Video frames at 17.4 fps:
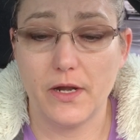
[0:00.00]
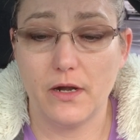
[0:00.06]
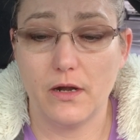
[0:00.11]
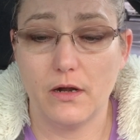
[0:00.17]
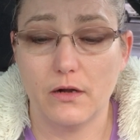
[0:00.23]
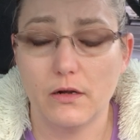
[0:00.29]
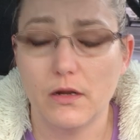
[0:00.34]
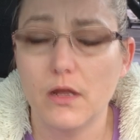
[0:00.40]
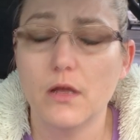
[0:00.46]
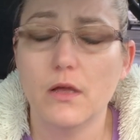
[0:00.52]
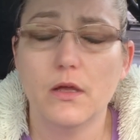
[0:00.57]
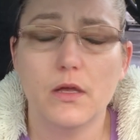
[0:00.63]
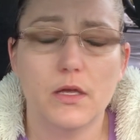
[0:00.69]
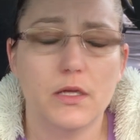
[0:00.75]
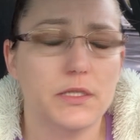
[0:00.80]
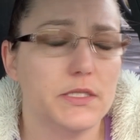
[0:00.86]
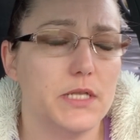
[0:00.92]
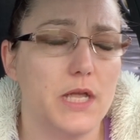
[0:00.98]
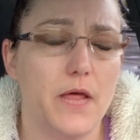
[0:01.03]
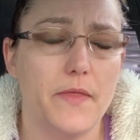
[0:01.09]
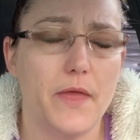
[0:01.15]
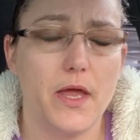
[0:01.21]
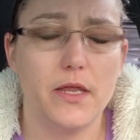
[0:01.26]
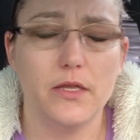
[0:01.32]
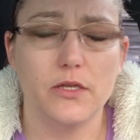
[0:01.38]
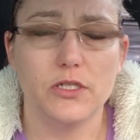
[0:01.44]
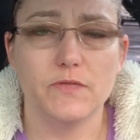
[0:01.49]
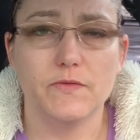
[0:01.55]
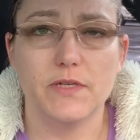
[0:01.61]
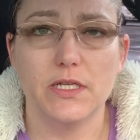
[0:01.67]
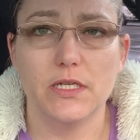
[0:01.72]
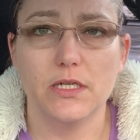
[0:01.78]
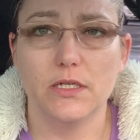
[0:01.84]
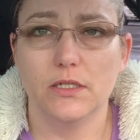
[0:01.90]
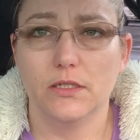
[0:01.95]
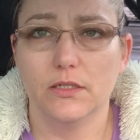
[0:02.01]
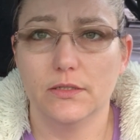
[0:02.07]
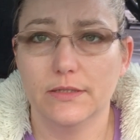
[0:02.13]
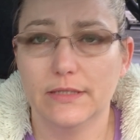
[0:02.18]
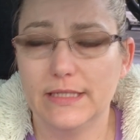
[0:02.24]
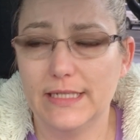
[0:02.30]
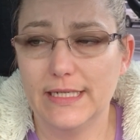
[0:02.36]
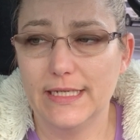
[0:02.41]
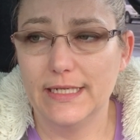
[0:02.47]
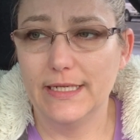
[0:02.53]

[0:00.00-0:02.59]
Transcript: there. It's not that huge of a deal.